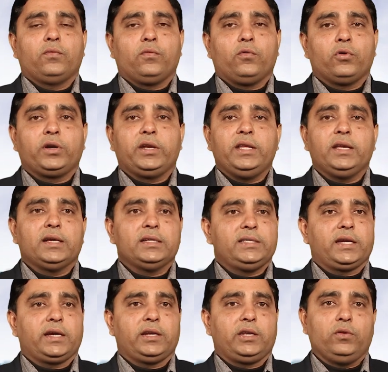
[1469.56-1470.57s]
40
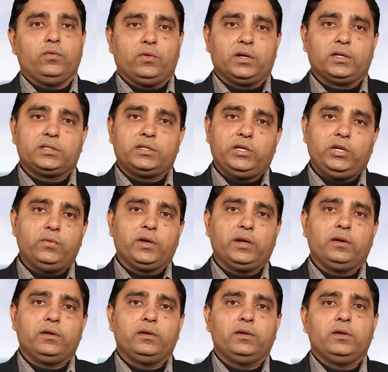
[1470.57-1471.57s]
consecutive words.
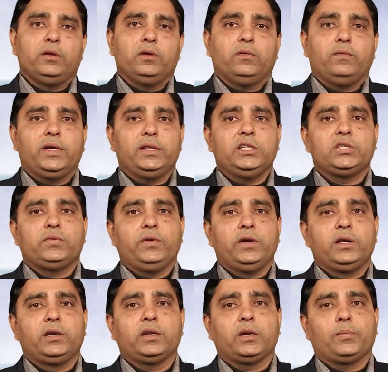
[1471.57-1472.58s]
Even when this
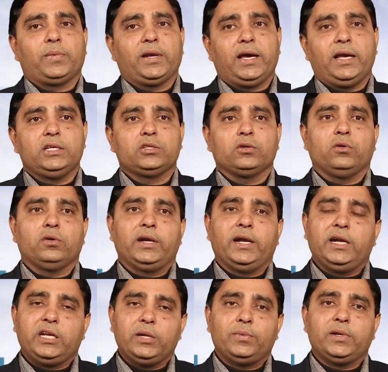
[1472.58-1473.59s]
filter applies on
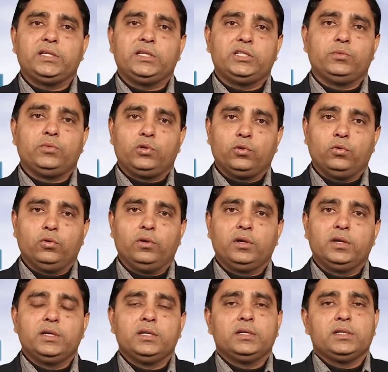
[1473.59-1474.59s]
anti-plagiarism tool,
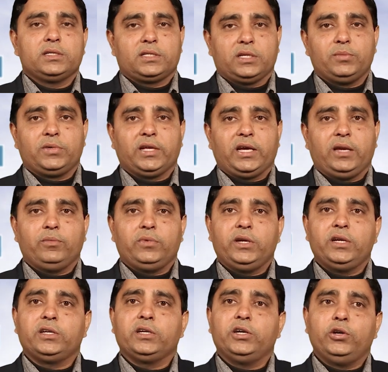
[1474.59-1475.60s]
sometime
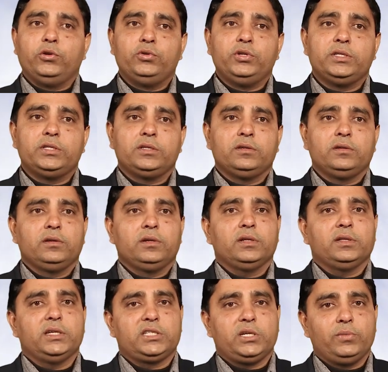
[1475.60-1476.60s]
it reduces
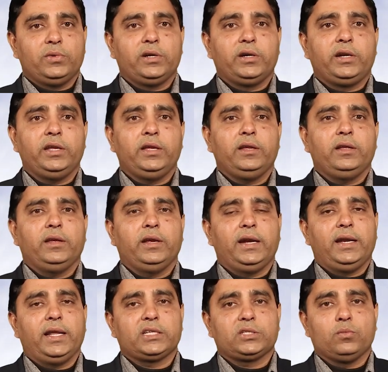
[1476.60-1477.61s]
the similarity
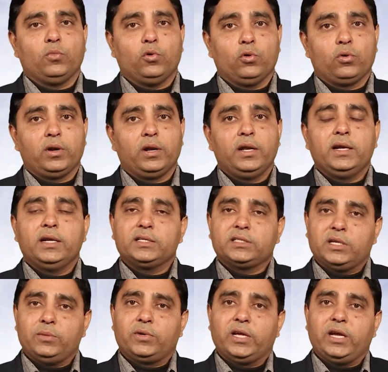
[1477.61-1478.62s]
index more,
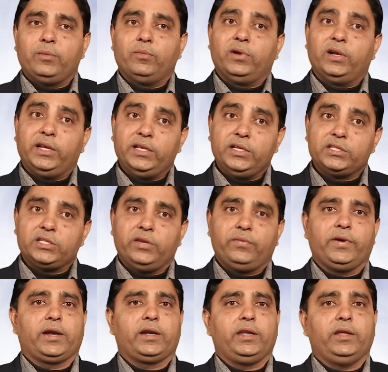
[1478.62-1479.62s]
sometime least
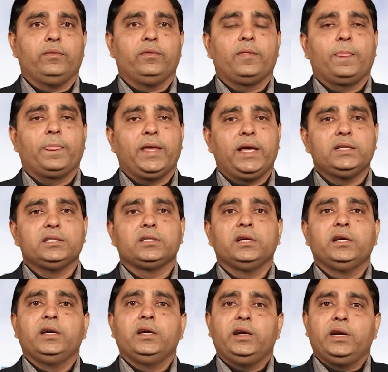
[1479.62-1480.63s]
effective. Hence,
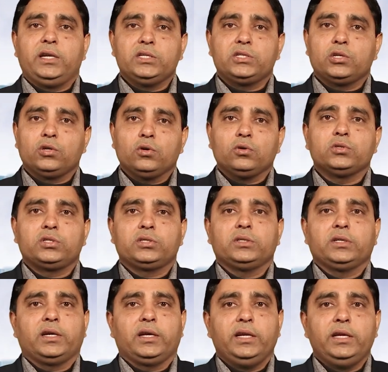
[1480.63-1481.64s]
it is
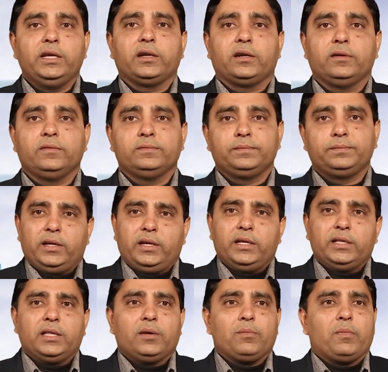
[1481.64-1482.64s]
not clear
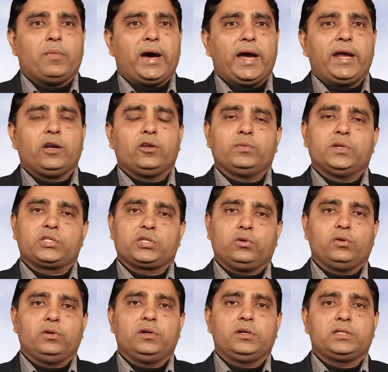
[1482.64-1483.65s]
in the mind of the
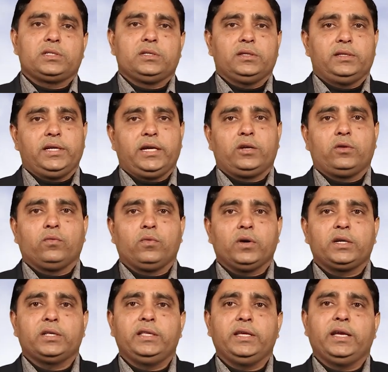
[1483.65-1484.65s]
scholars that
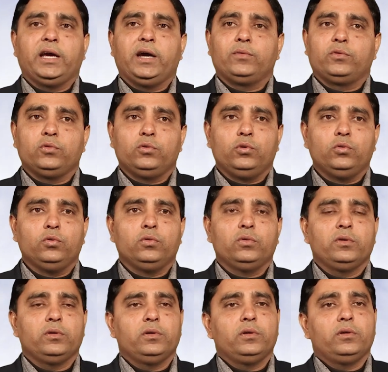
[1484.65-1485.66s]
what they have to do
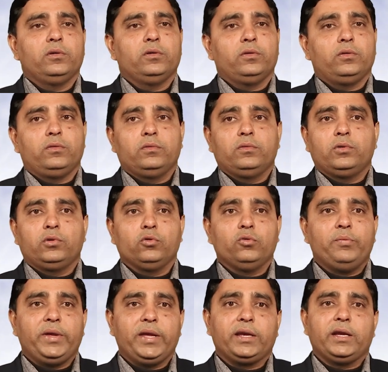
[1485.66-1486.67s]
to
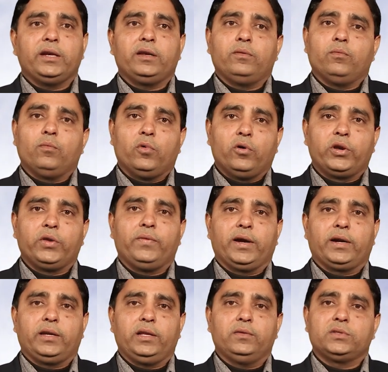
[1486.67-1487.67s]
make it more
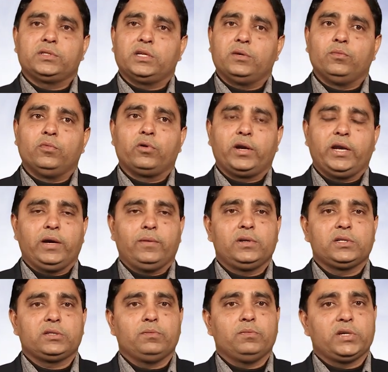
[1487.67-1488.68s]
effective. Some more
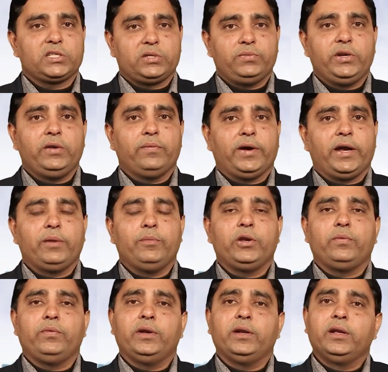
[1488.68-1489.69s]
levels must be defined
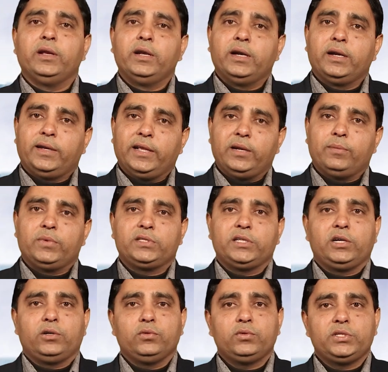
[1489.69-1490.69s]
between
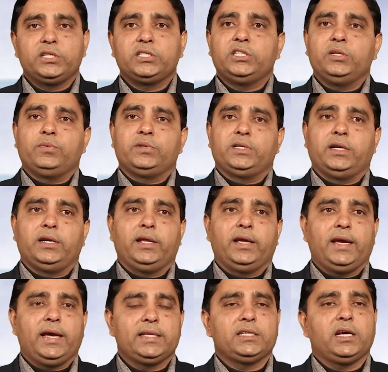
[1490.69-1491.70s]
10% to
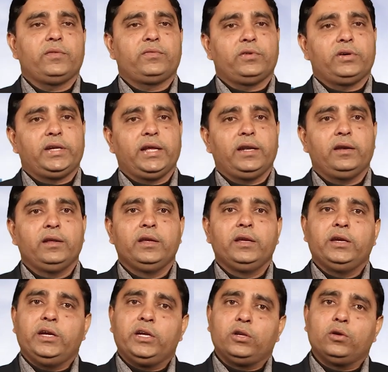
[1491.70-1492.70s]
60%, as after
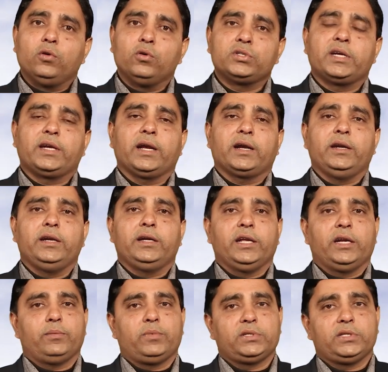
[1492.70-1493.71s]
10, it goes directly
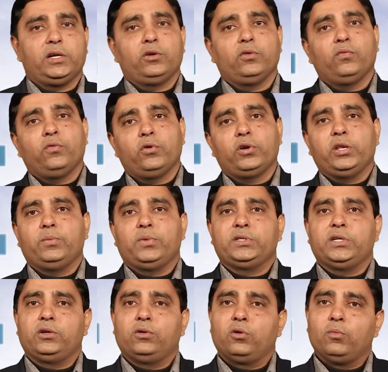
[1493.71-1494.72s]
10% to
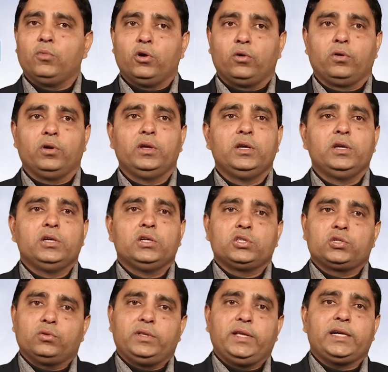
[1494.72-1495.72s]
40% or more,
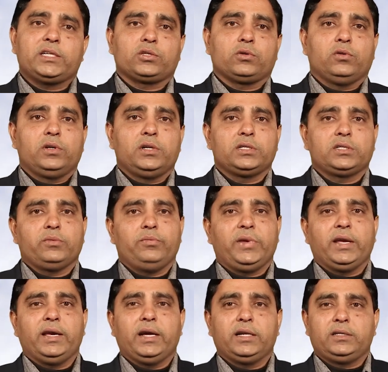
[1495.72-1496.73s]
so that scholars
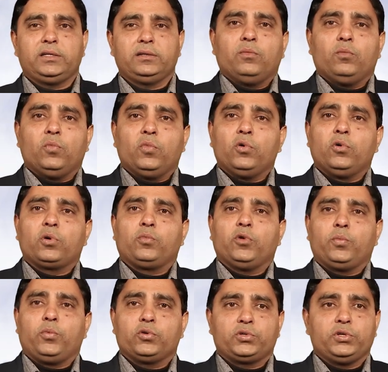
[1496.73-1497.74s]
may get more
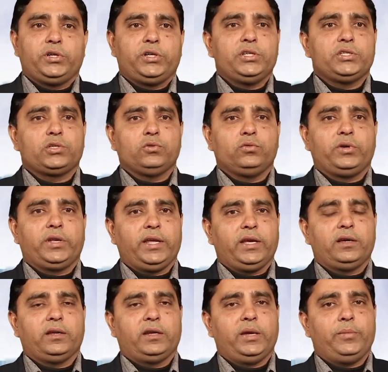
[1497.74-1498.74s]
opportunities to
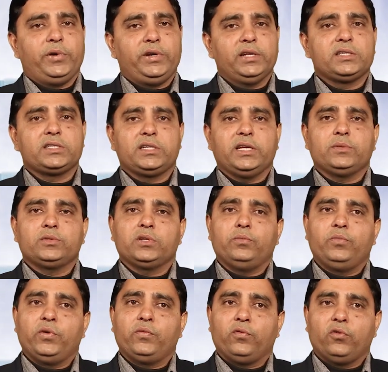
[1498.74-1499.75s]
take remedial steps
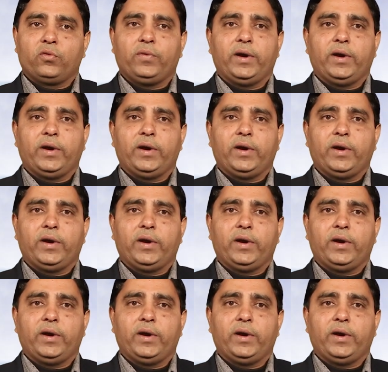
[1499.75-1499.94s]
before